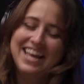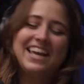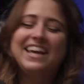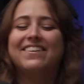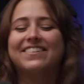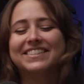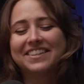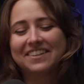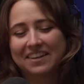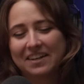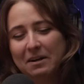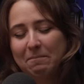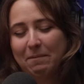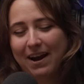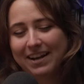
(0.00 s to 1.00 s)
He was looking
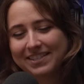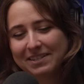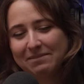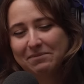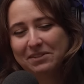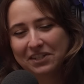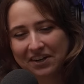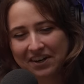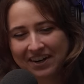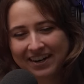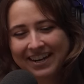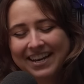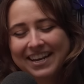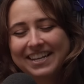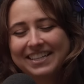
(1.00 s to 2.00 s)
to buy some dirt
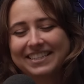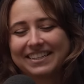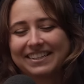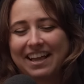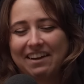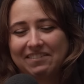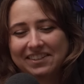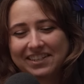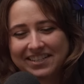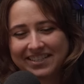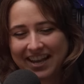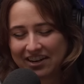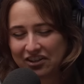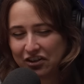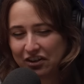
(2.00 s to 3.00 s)
to level a
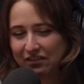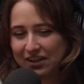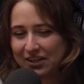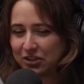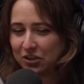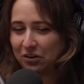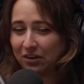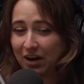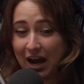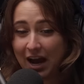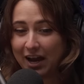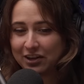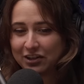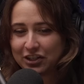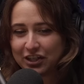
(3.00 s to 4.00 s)
section of his
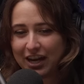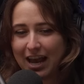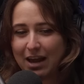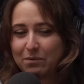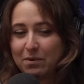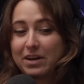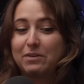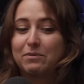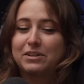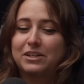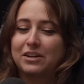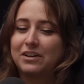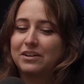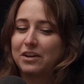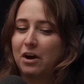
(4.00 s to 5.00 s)
garage. And when he
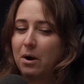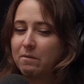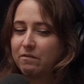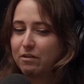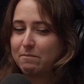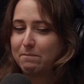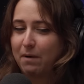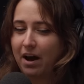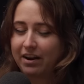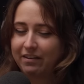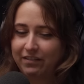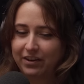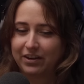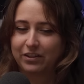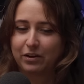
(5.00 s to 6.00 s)
returned home from
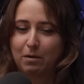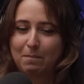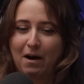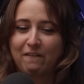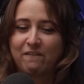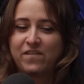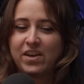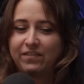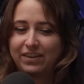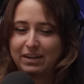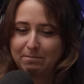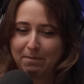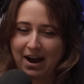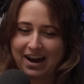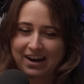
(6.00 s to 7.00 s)
Bonneville, there were about
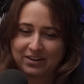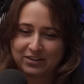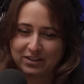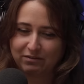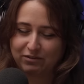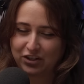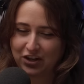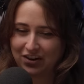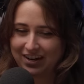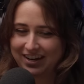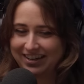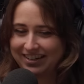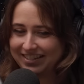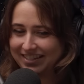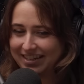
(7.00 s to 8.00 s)
50 piles of dirt
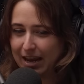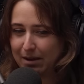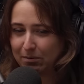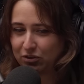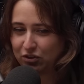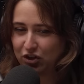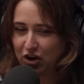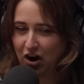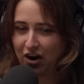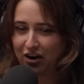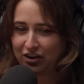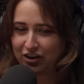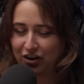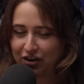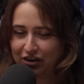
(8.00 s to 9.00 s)
in his neighbor's
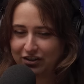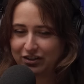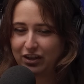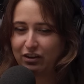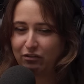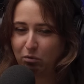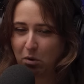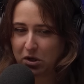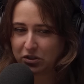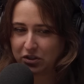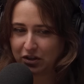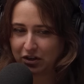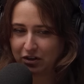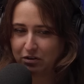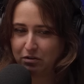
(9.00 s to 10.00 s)
yard, courtesy of
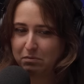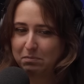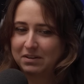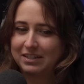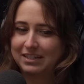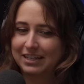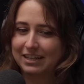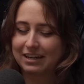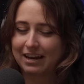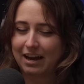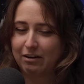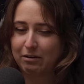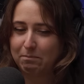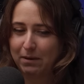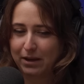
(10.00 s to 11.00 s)
Walter, who had been digging
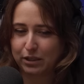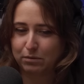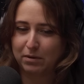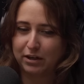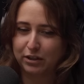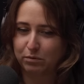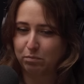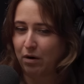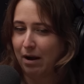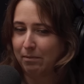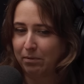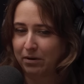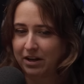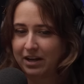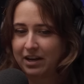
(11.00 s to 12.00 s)
out a basement on his
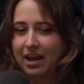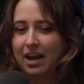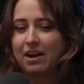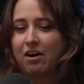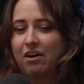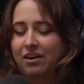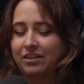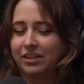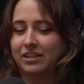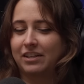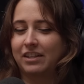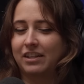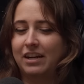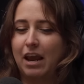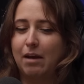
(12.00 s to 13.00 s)
property and hauled it
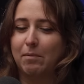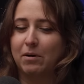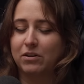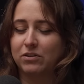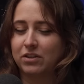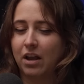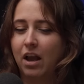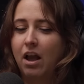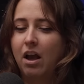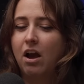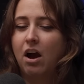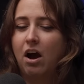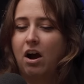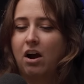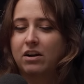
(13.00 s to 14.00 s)
to the neighbors.
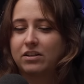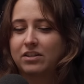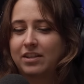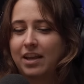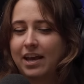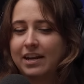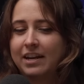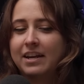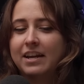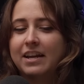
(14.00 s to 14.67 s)
Art said,